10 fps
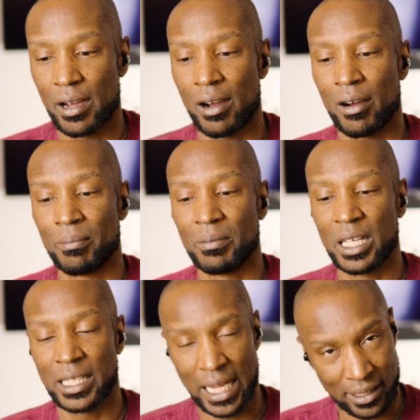
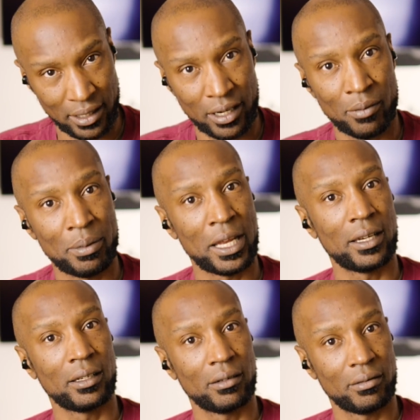It takes a little
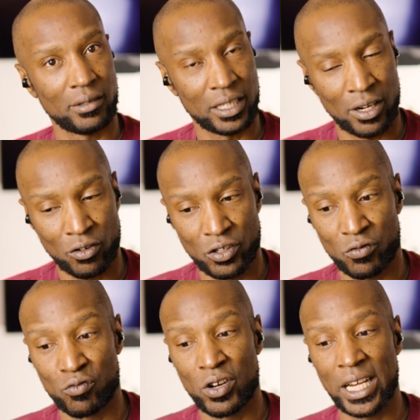bit, you know, to
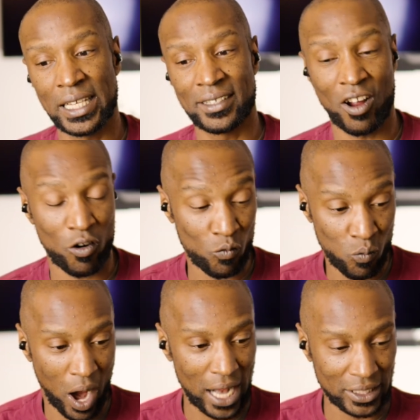really start
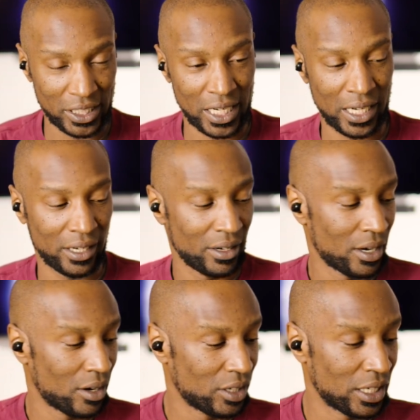watching,
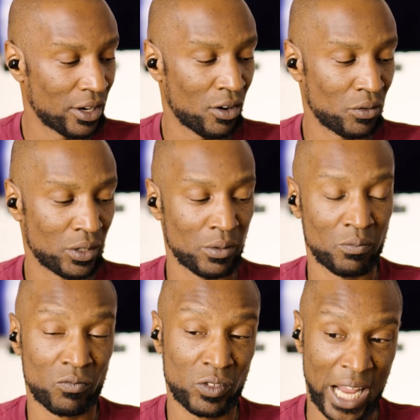you know,
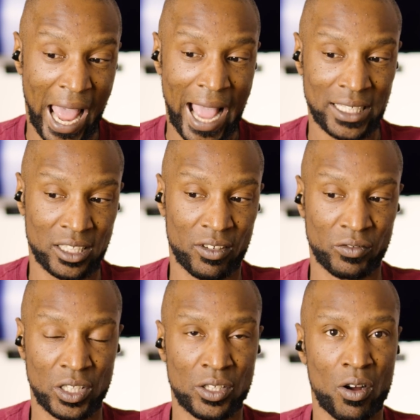the action of
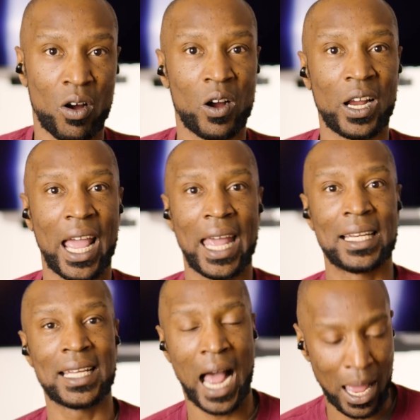the dog
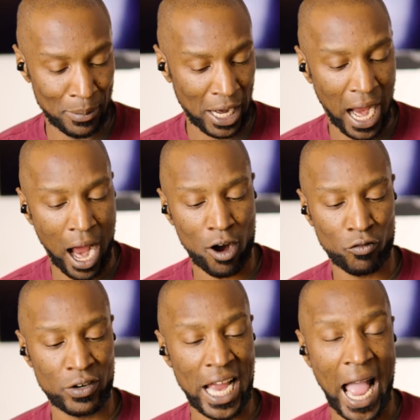and timing our
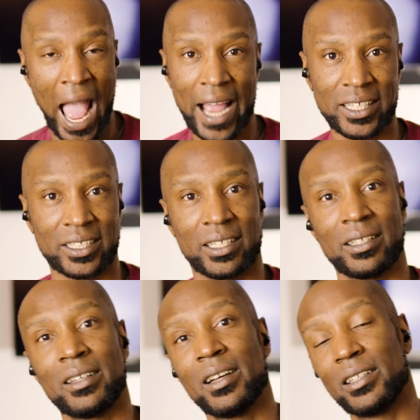
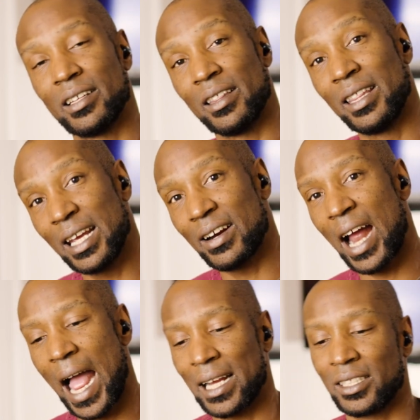reaction to their
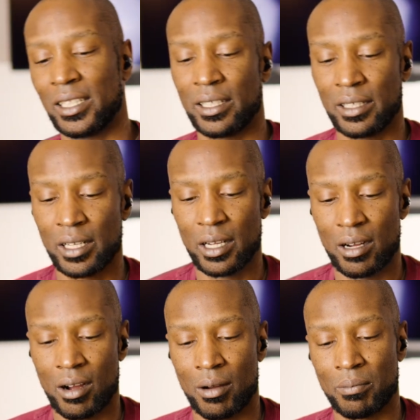action
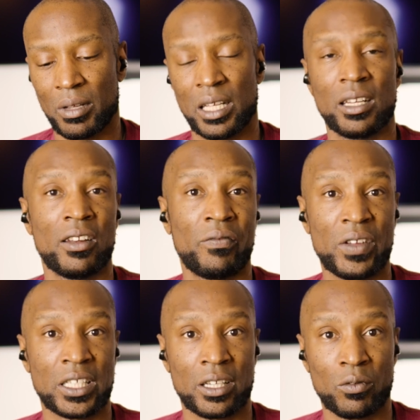in an
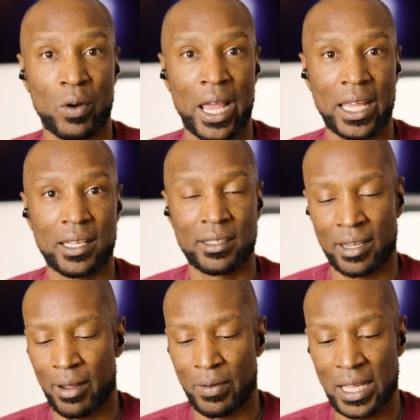efficient way, so
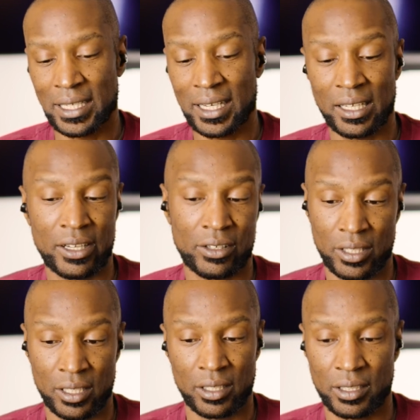that way it's clear
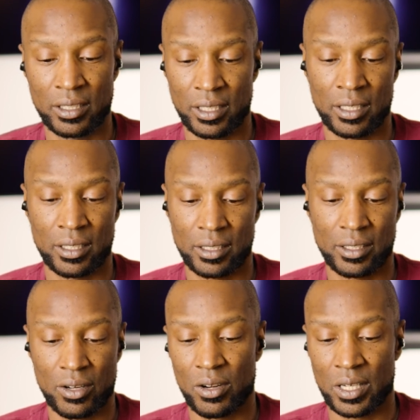to the
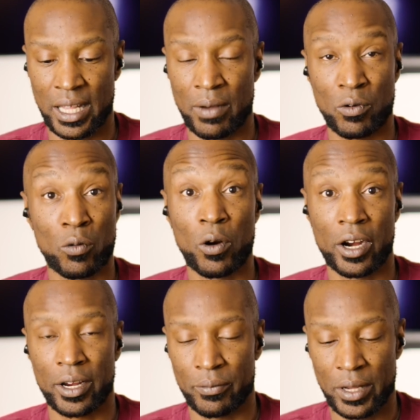dog that we're
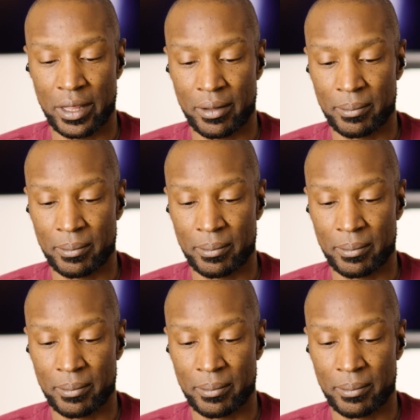working with.